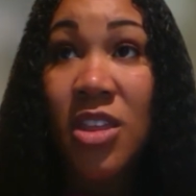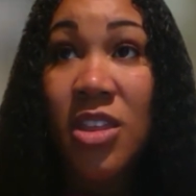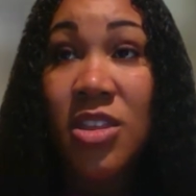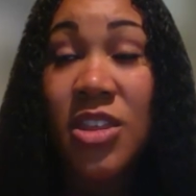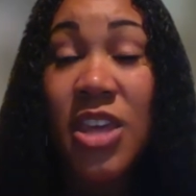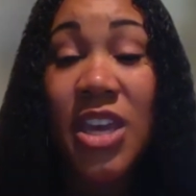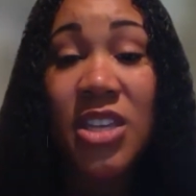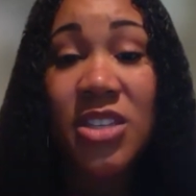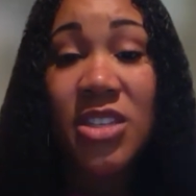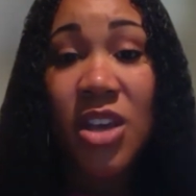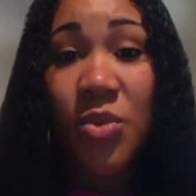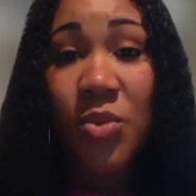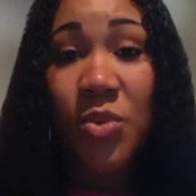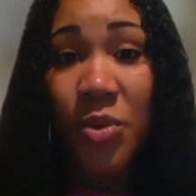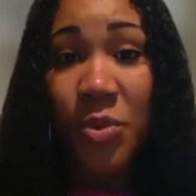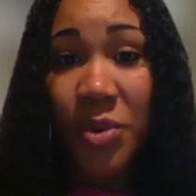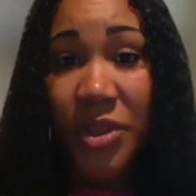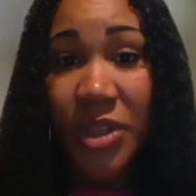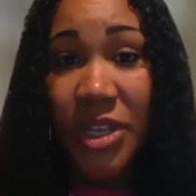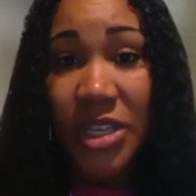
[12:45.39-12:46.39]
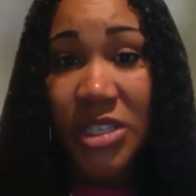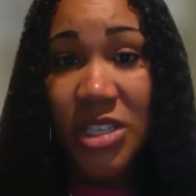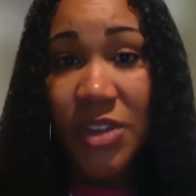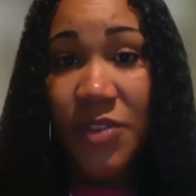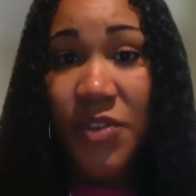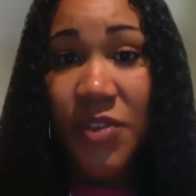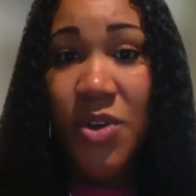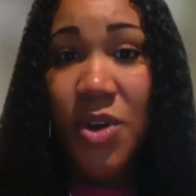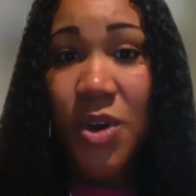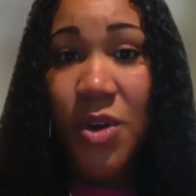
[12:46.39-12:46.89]
things that were really
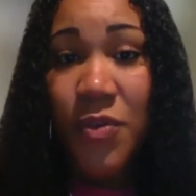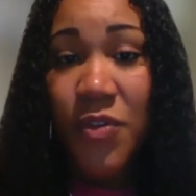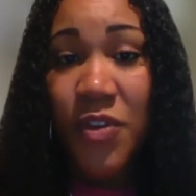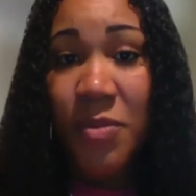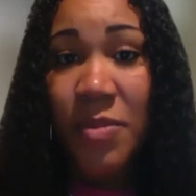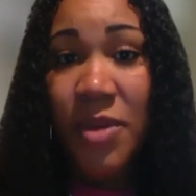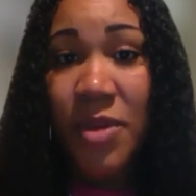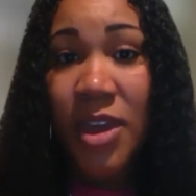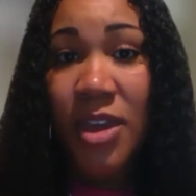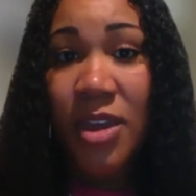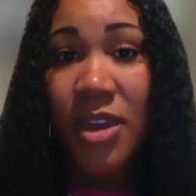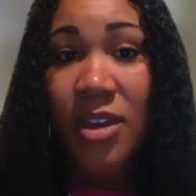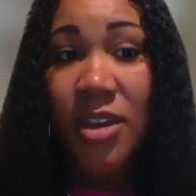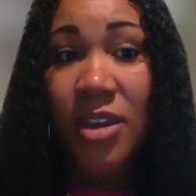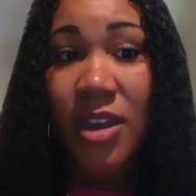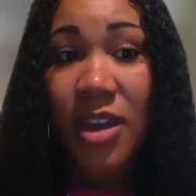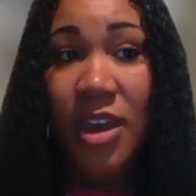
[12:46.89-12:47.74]
difficult for me